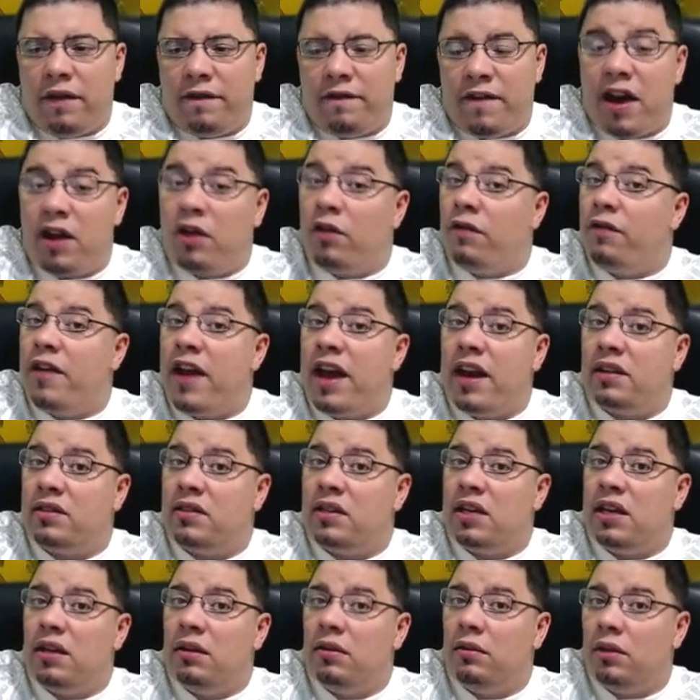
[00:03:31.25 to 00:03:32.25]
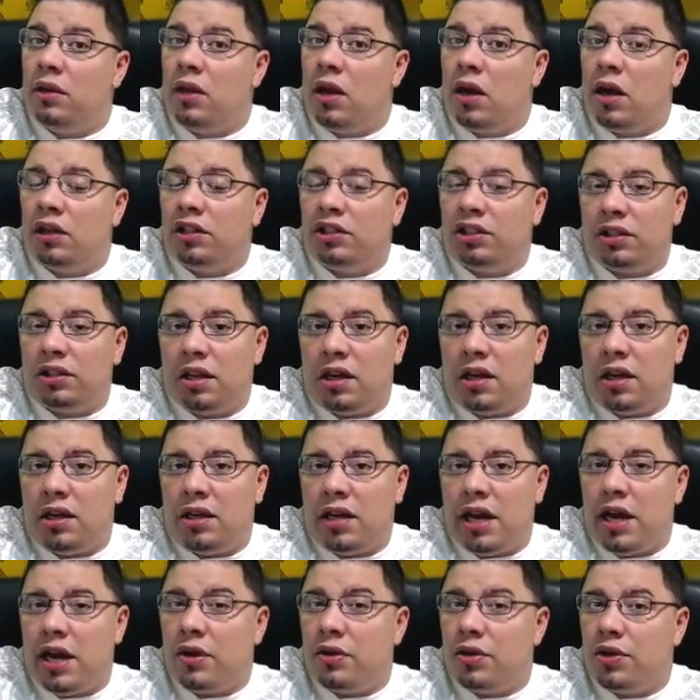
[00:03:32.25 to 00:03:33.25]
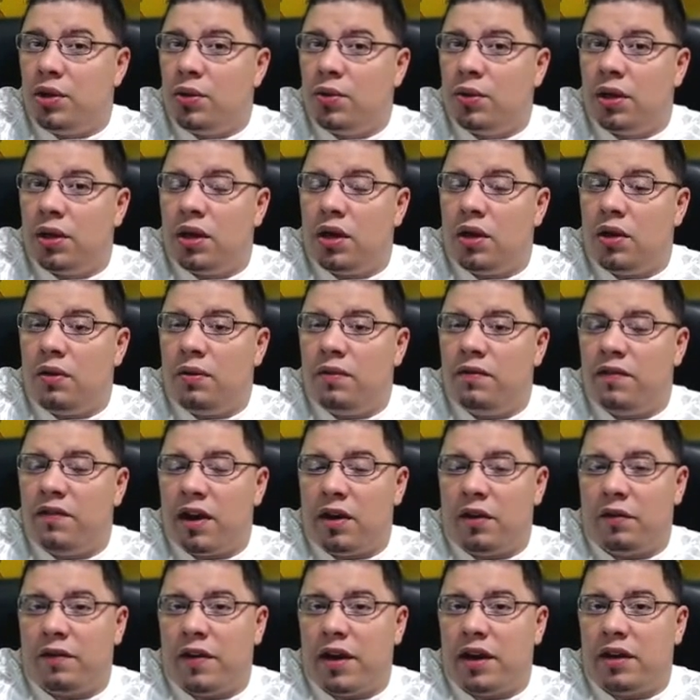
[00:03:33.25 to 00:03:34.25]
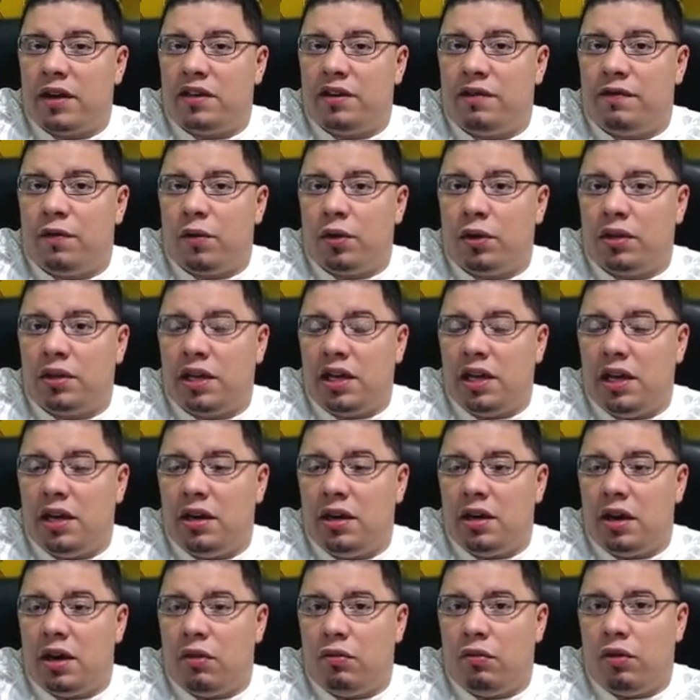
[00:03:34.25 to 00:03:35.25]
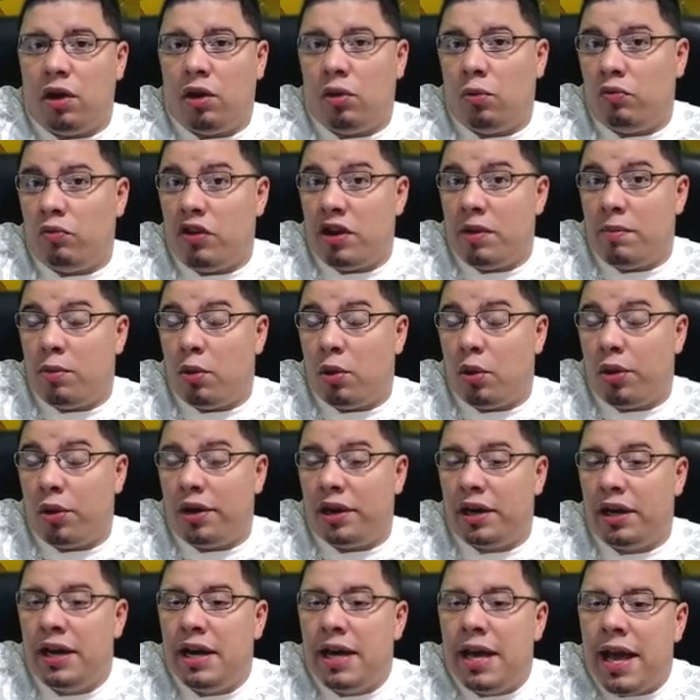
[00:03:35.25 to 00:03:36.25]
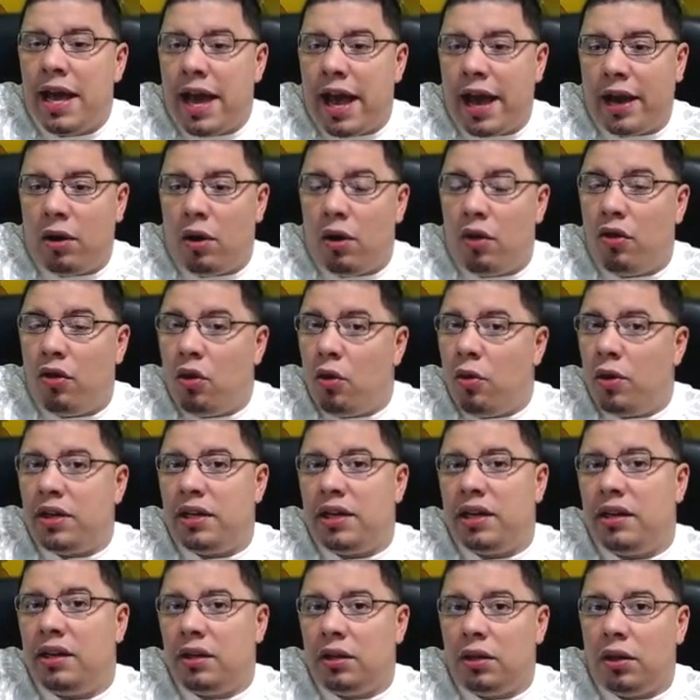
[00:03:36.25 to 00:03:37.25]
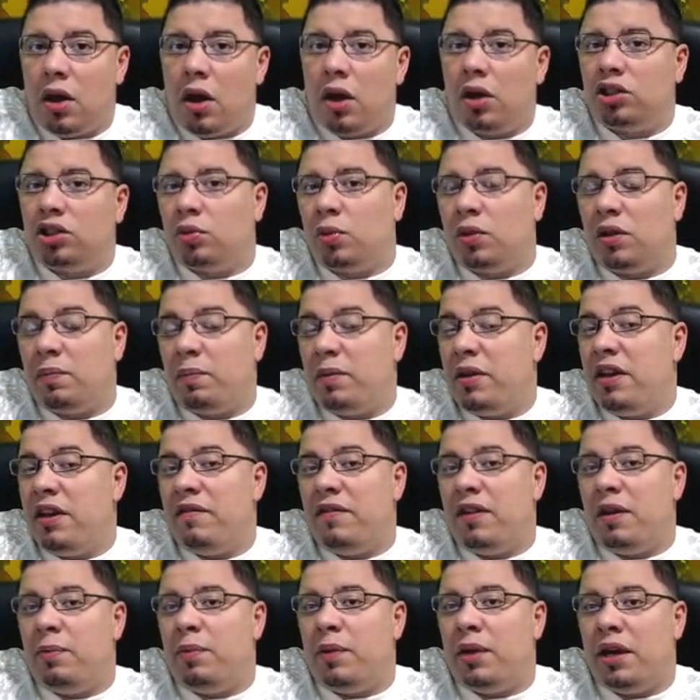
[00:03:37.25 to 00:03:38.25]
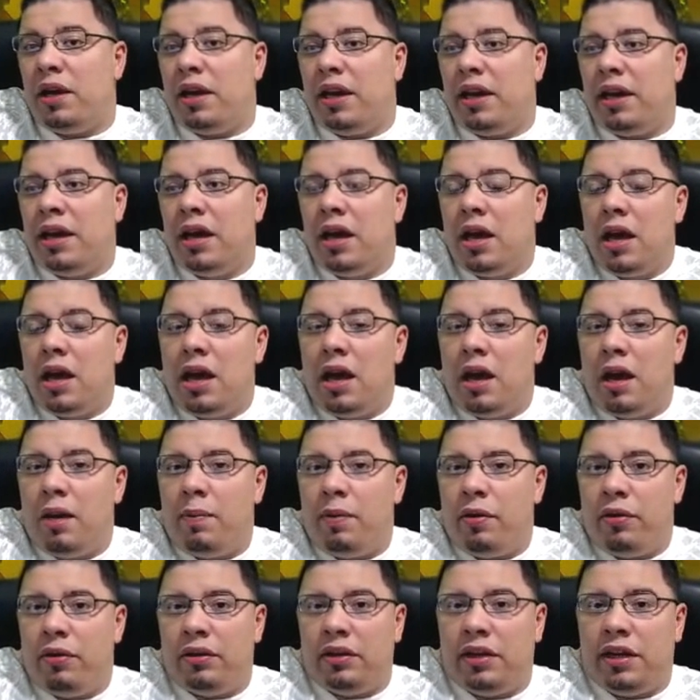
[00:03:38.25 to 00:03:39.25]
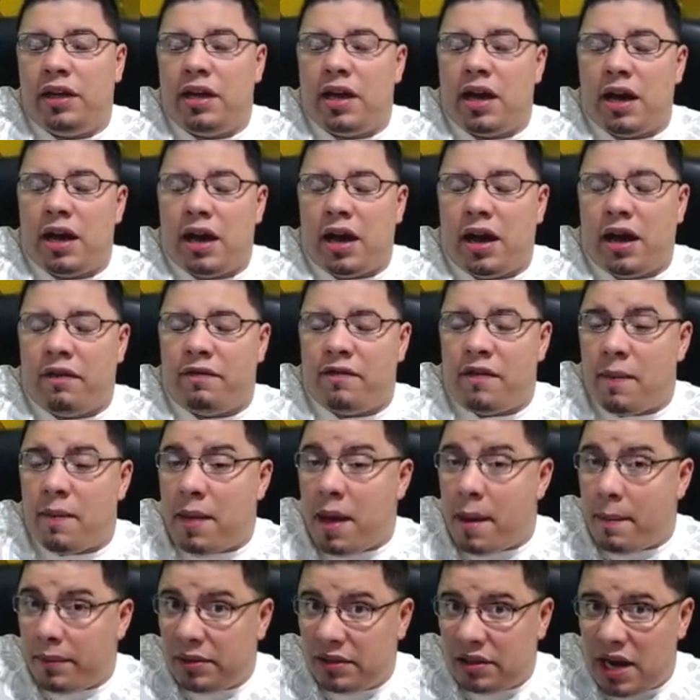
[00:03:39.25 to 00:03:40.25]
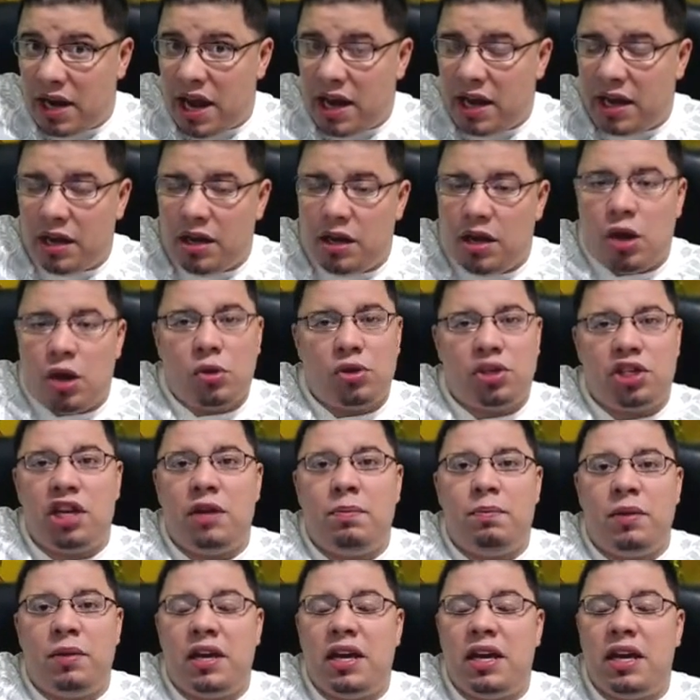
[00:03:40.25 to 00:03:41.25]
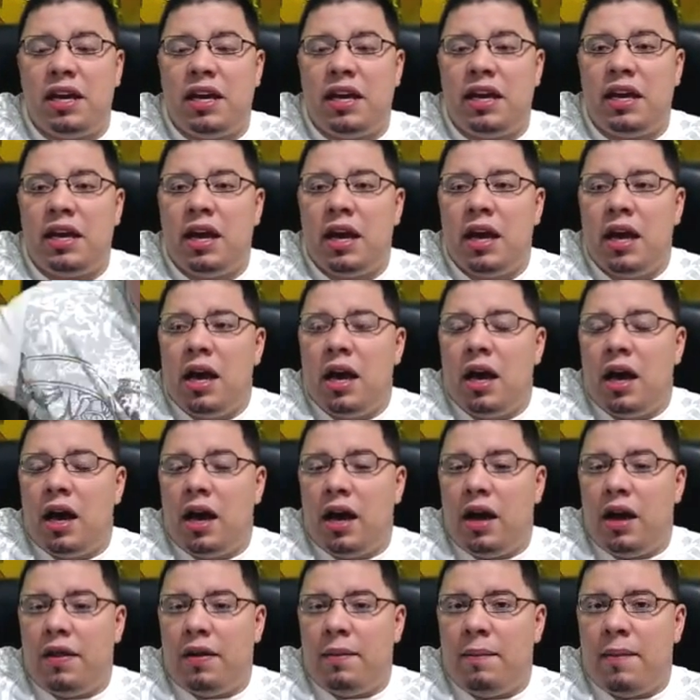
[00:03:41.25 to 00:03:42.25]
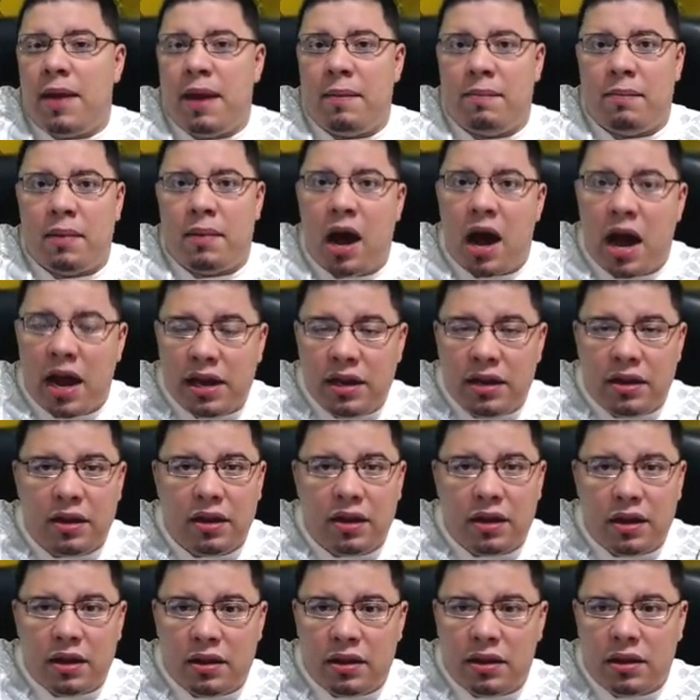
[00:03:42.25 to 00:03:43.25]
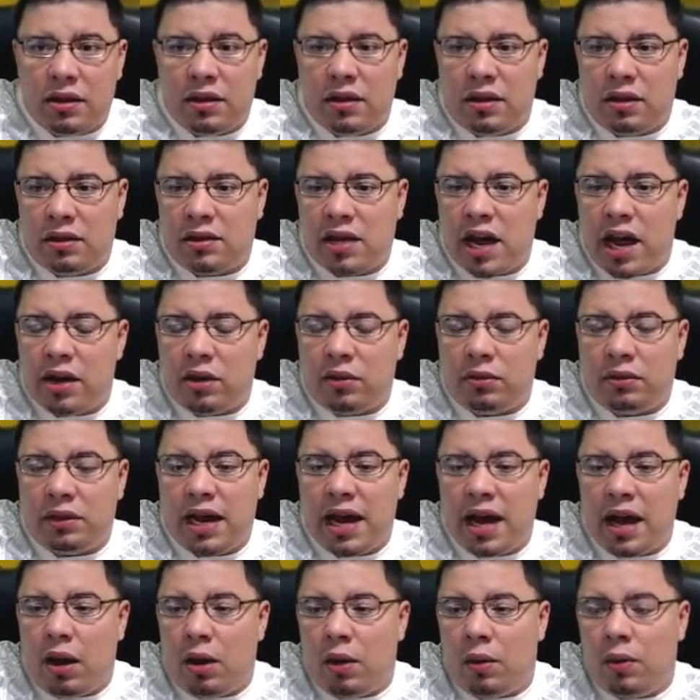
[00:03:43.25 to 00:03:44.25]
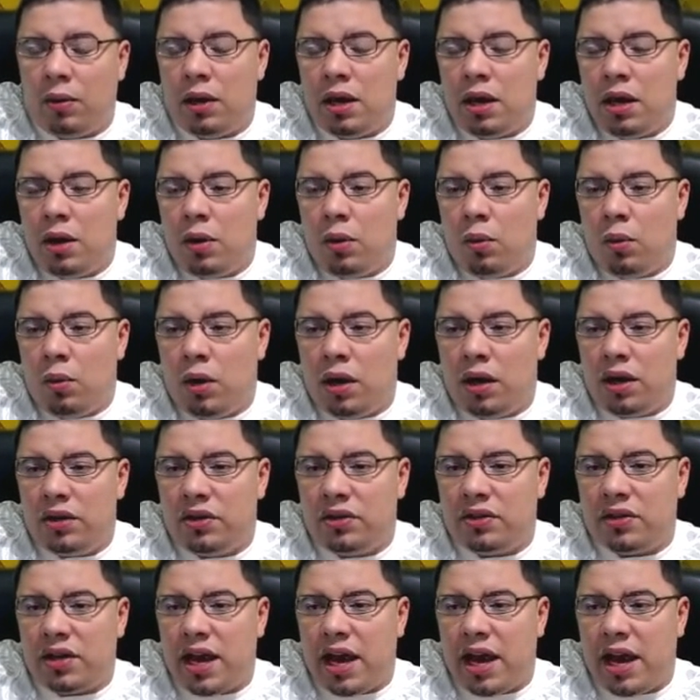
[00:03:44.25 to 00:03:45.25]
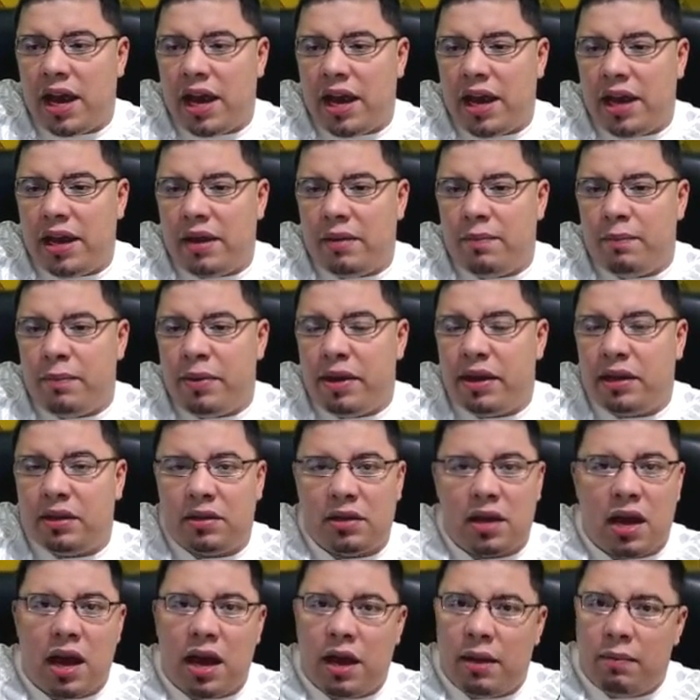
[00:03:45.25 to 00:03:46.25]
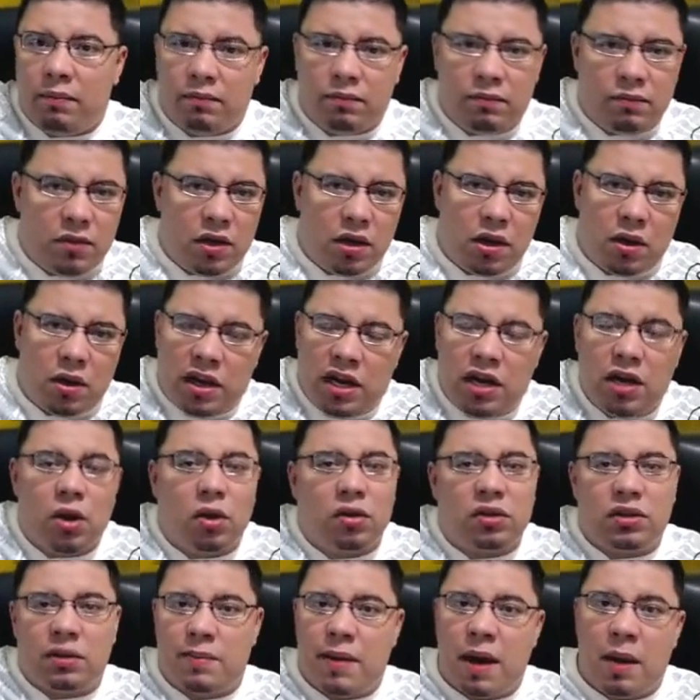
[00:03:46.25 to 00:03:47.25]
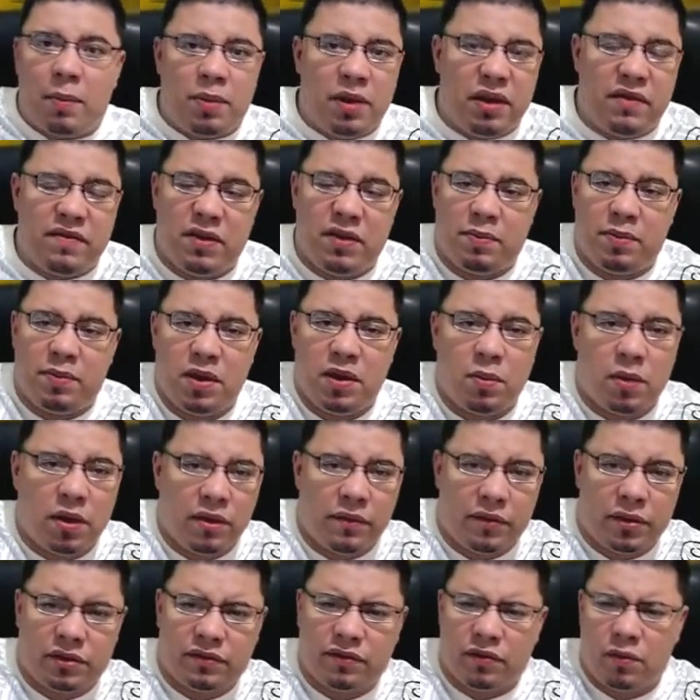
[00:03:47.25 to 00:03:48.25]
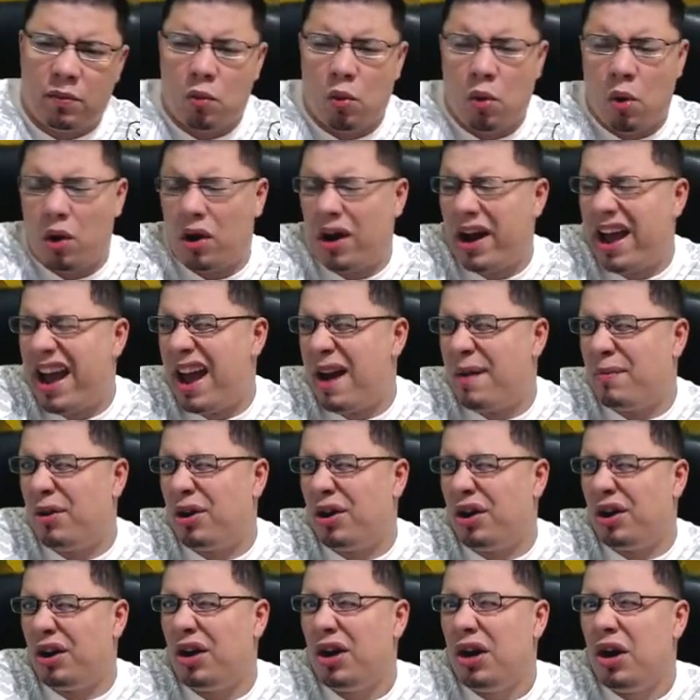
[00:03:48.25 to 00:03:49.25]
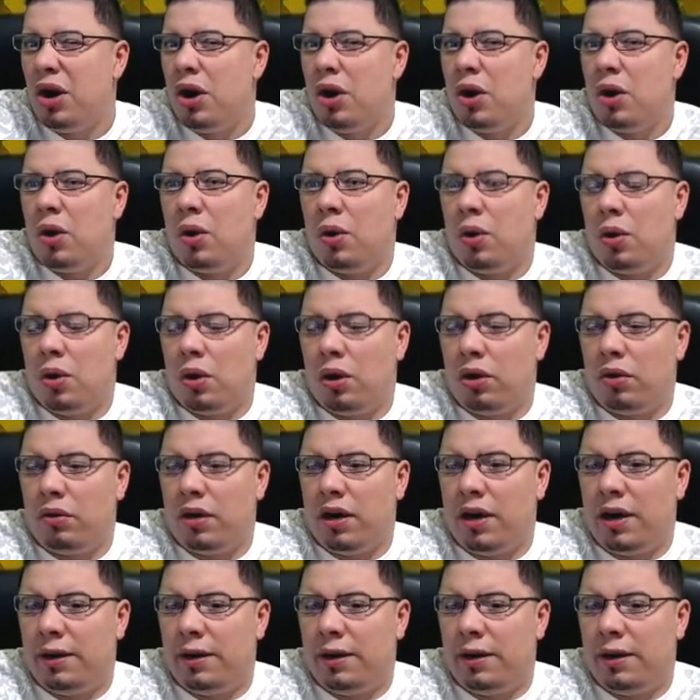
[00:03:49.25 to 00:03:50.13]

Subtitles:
Final Fantasy launched a day or two ago. Final Fantasy 14 Realm Reborn, and although it didn't launch with PvP, apparently, if I'm not mistaken, Yoshi P, the man behind the title now, was a big time, you know, he knows about PvP, whether it's from Warhammer or